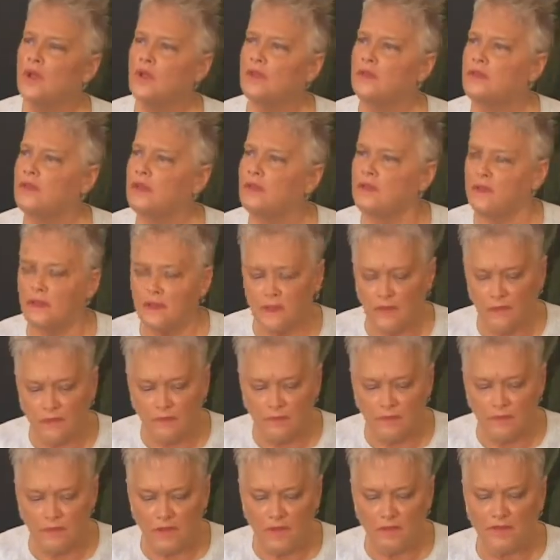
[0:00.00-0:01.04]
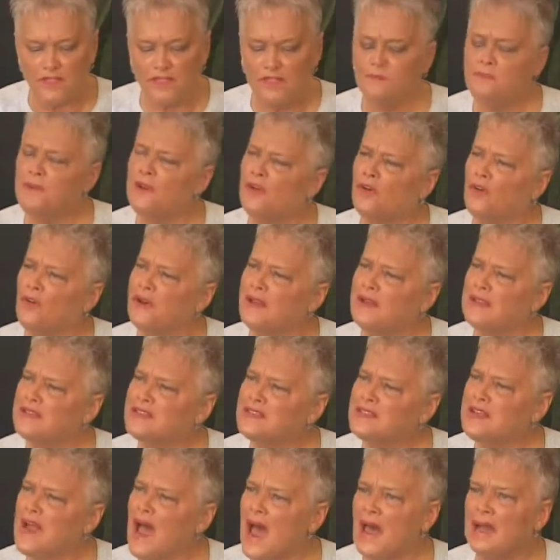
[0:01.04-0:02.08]
The spirit is
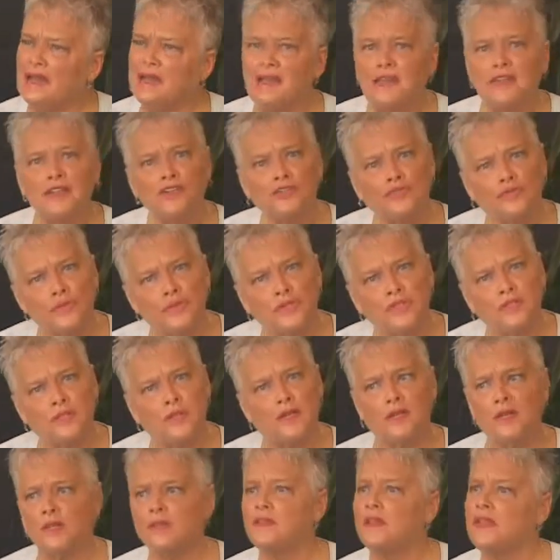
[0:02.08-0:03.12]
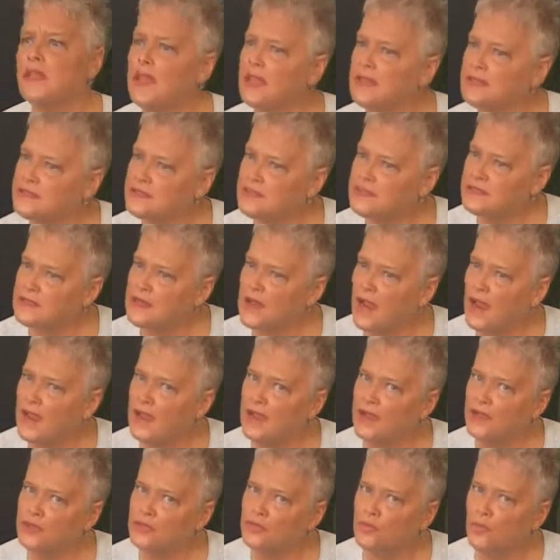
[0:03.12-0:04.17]
not interested in the
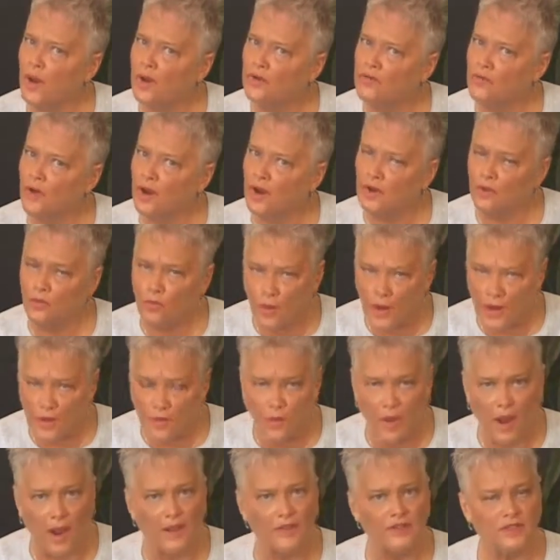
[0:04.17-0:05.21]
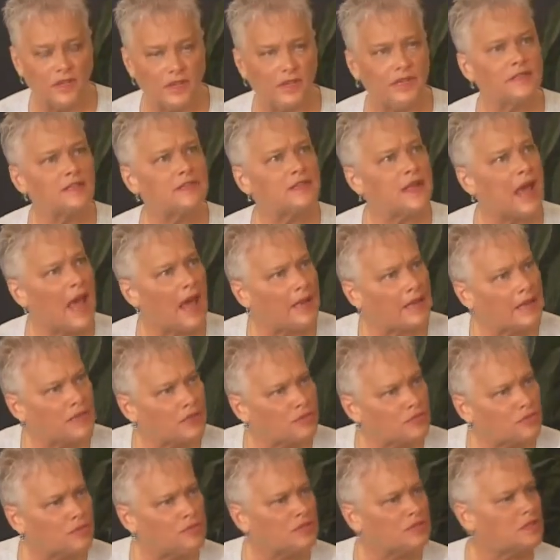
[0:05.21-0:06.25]
NCIS reruns, and it's not
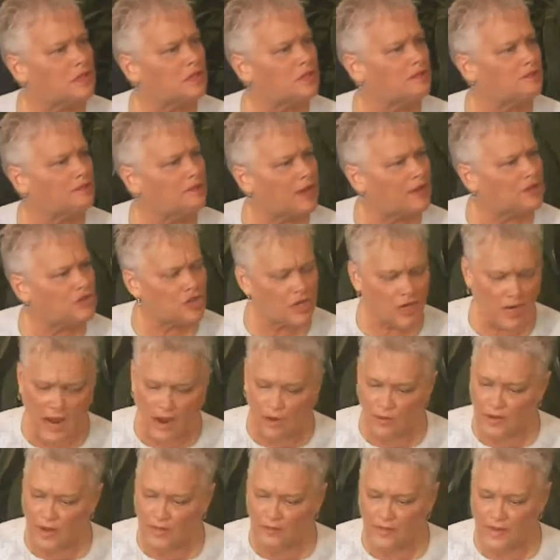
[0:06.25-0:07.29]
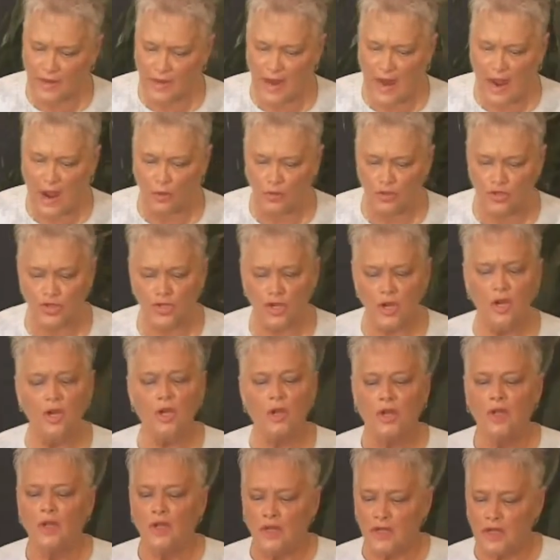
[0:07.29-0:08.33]
interested in vegging out on the couch.
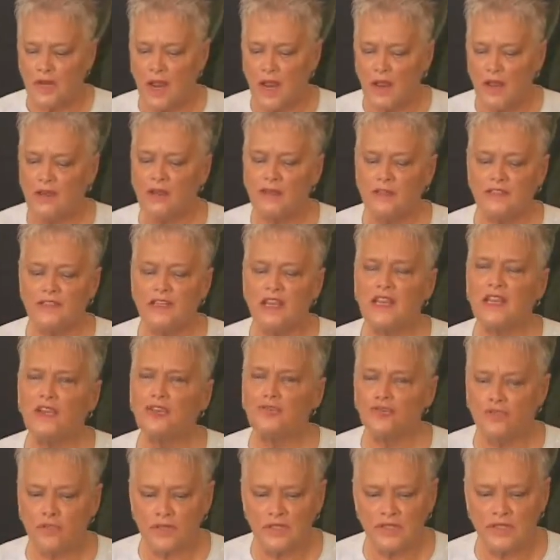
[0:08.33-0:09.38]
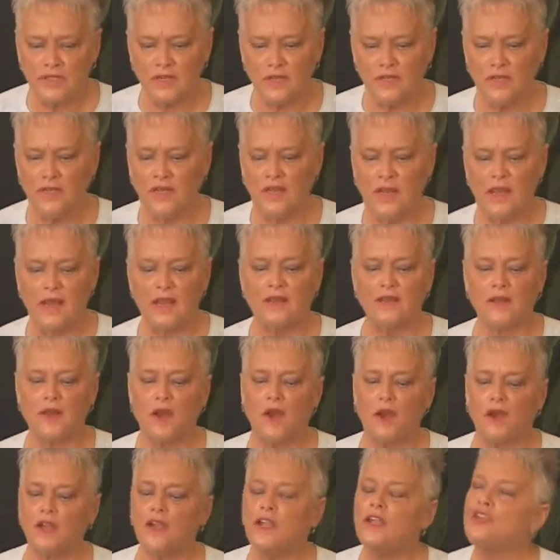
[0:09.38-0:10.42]
It's interested in
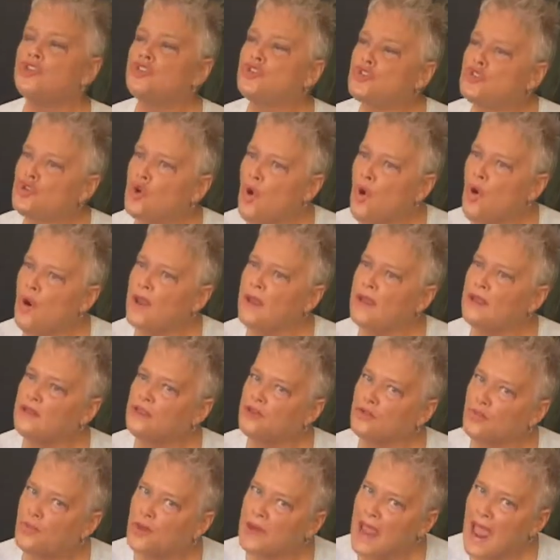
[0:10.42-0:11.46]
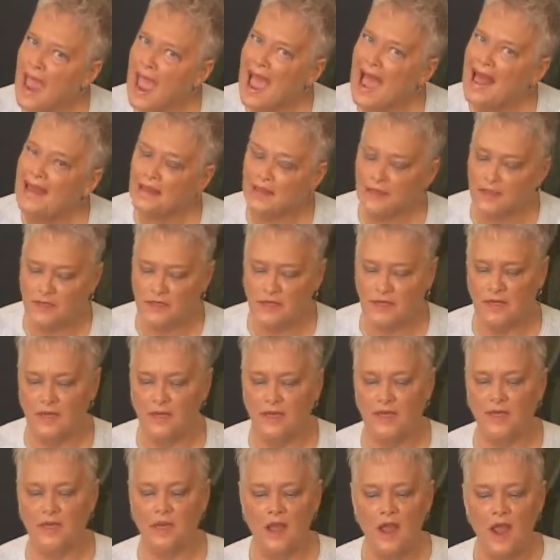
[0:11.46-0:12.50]
enjoying the
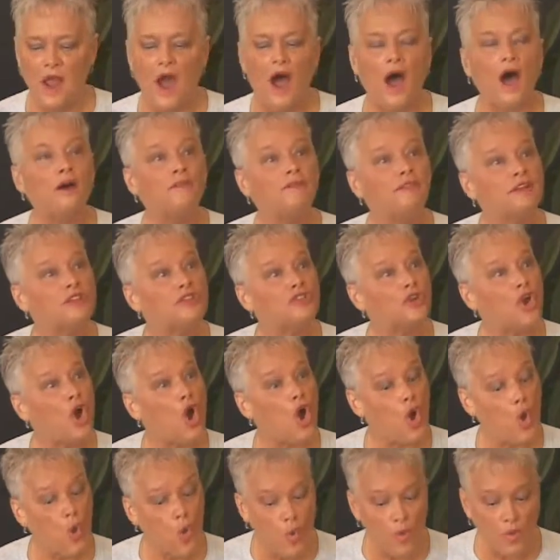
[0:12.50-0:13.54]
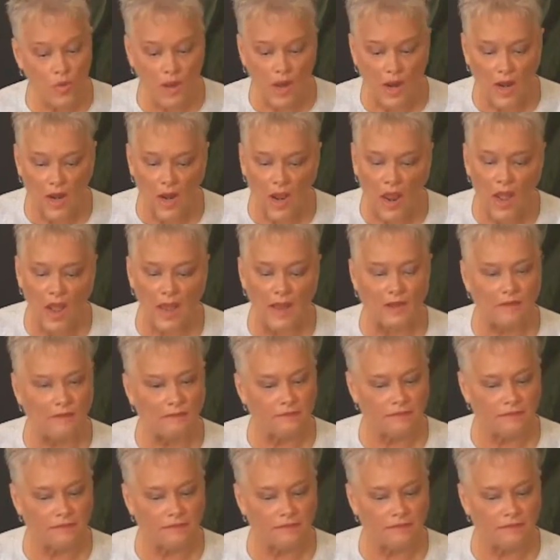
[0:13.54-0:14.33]
reality of its own life.